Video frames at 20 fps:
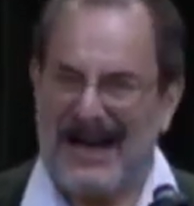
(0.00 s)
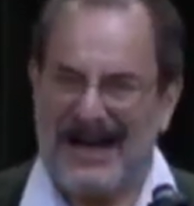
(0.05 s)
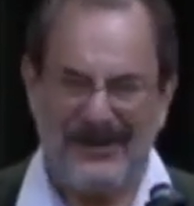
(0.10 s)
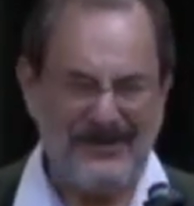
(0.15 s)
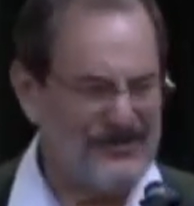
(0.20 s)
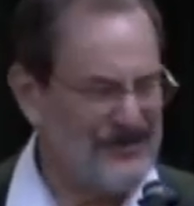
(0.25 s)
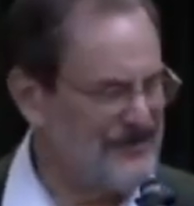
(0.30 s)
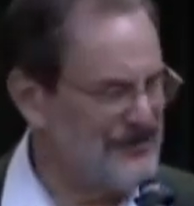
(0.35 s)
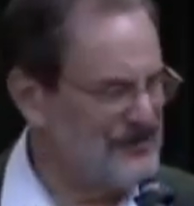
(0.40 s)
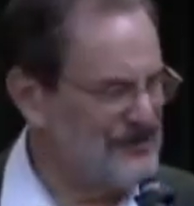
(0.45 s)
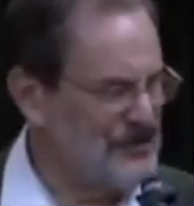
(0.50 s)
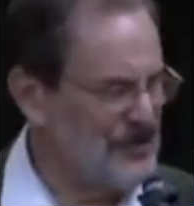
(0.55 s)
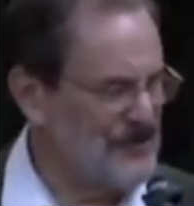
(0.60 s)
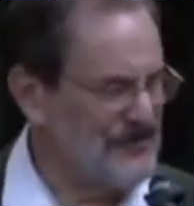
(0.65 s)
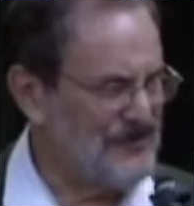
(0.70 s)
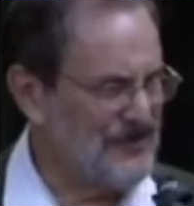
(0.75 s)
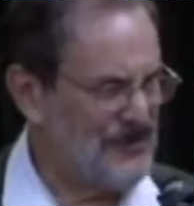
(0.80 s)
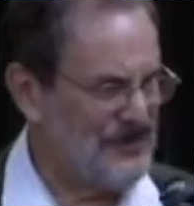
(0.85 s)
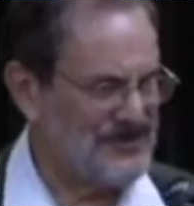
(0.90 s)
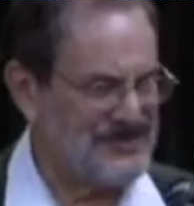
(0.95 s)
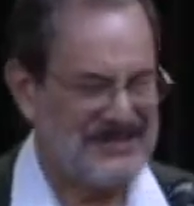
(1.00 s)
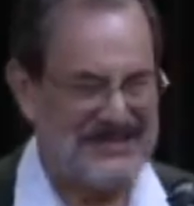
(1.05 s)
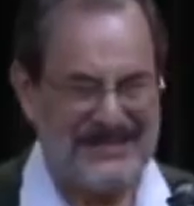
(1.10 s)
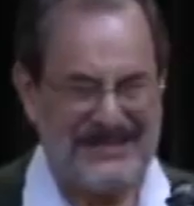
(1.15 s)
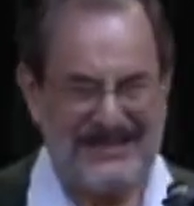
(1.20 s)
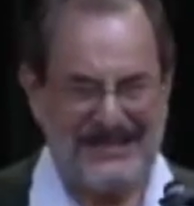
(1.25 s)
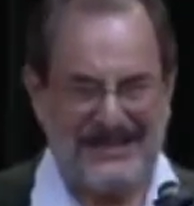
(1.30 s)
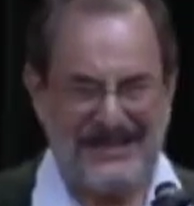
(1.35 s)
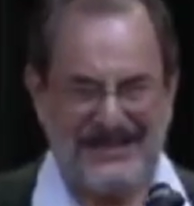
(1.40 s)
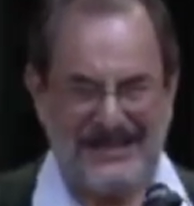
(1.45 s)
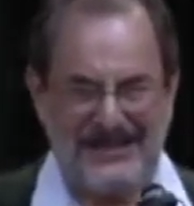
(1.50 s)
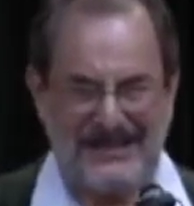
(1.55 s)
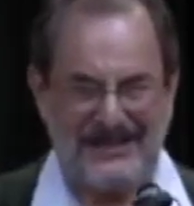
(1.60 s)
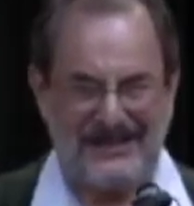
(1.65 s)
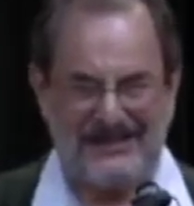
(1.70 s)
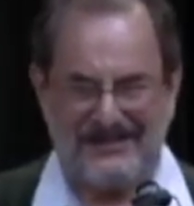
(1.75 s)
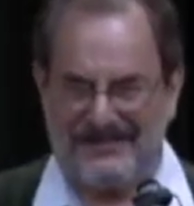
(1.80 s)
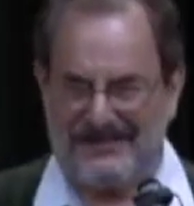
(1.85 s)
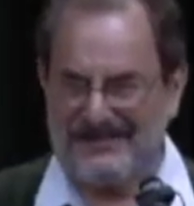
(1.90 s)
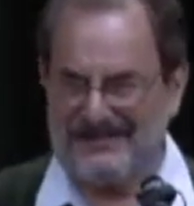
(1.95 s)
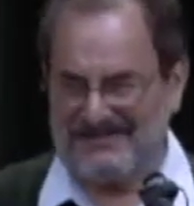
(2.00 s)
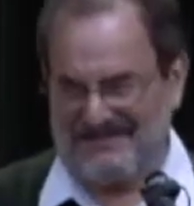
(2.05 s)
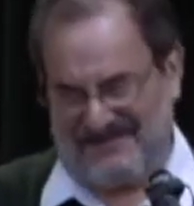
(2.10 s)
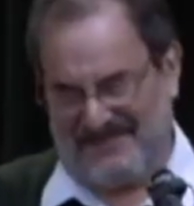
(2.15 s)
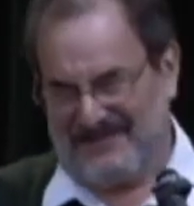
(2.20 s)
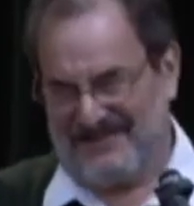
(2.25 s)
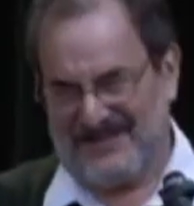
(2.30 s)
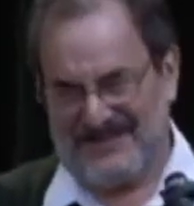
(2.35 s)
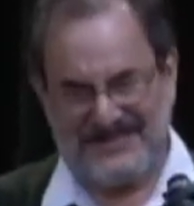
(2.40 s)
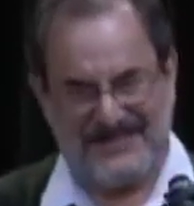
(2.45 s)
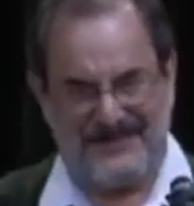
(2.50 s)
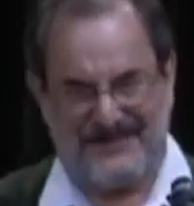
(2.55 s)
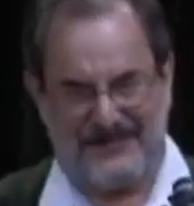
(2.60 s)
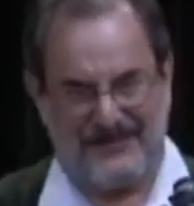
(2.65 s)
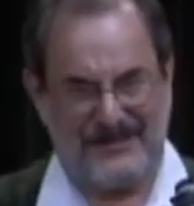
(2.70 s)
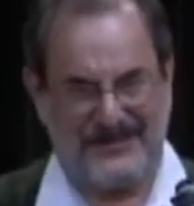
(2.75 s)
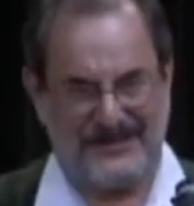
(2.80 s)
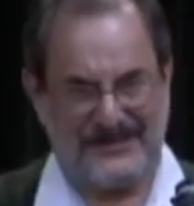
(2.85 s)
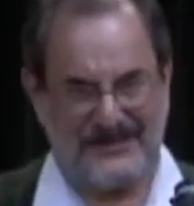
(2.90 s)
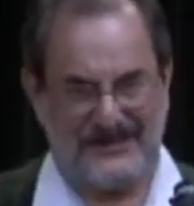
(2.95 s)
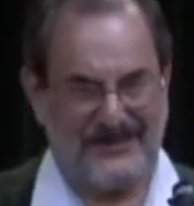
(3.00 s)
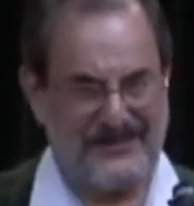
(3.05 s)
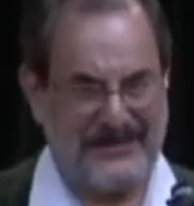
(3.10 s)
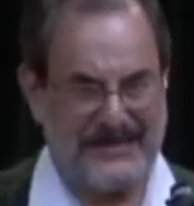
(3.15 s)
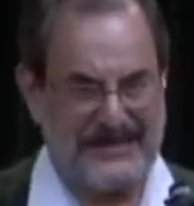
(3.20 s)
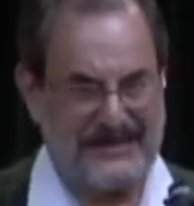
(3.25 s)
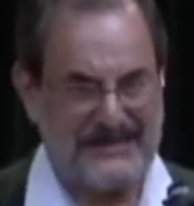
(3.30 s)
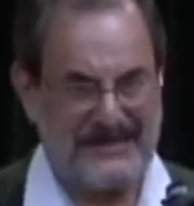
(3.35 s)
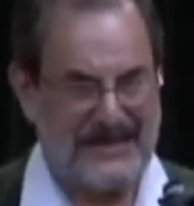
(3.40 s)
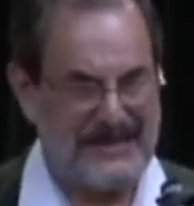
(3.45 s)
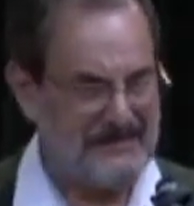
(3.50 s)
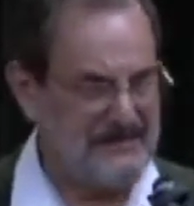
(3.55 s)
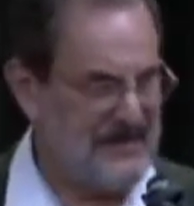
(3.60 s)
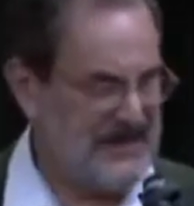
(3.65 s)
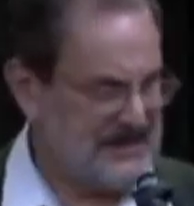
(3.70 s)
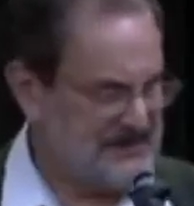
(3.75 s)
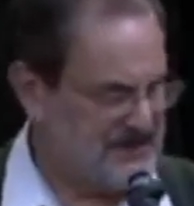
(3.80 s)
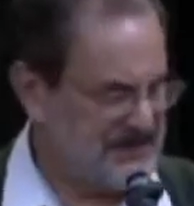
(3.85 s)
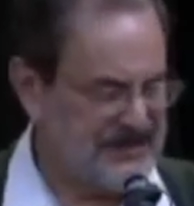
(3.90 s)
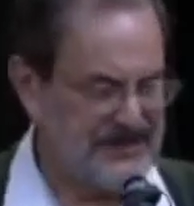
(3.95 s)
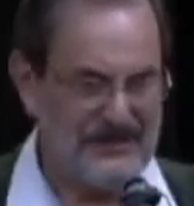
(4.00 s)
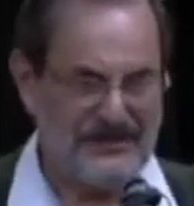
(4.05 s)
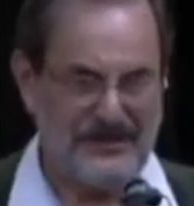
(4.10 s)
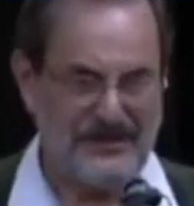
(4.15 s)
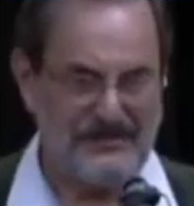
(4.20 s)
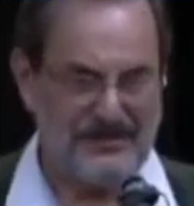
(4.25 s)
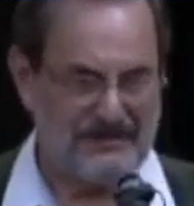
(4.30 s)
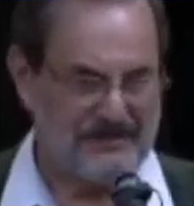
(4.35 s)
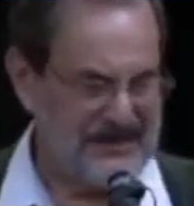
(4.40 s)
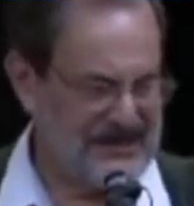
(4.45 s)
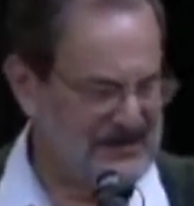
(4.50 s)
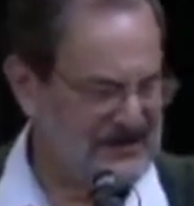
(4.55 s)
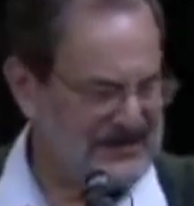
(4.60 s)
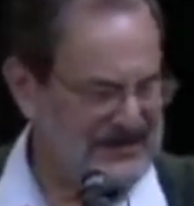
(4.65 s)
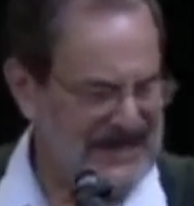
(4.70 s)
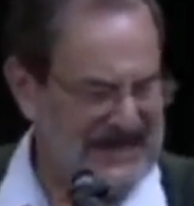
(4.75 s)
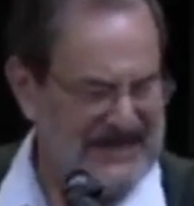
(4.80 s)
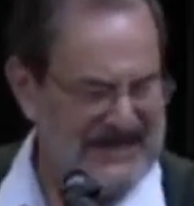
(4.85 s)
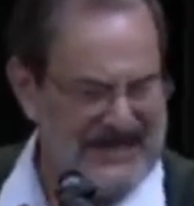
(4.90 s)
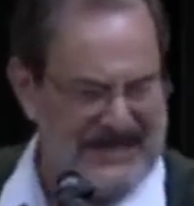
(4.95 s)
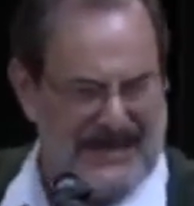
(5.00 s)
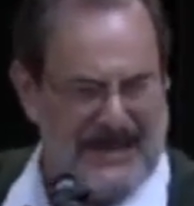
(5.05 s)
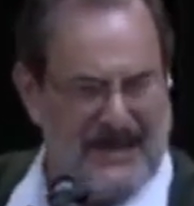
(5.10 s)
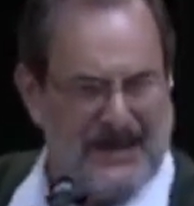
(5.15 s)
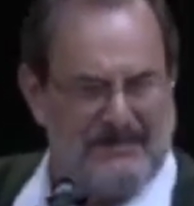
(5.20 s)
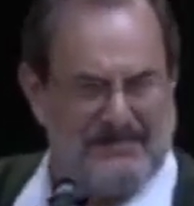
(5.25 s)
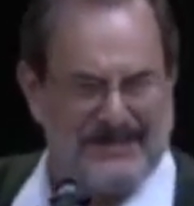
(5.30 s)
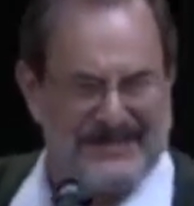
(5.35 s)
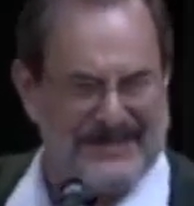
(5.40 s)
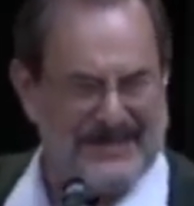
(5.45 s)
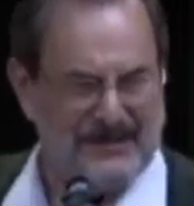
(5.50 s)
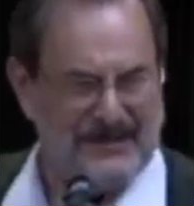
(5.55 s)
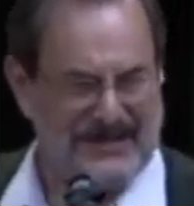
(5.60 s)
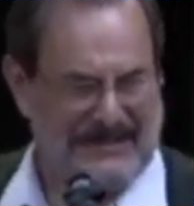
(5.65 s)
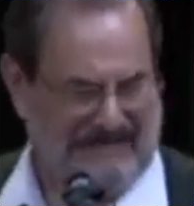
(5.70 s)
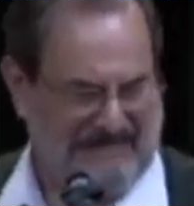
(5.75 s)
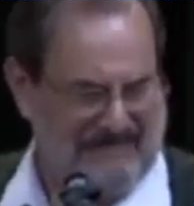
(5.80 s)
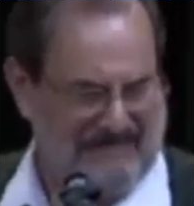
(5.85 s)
I don't know if you know voles. They, they're fuzzy, furry little things like mice, but they're a little bit bigger, and they, and they but they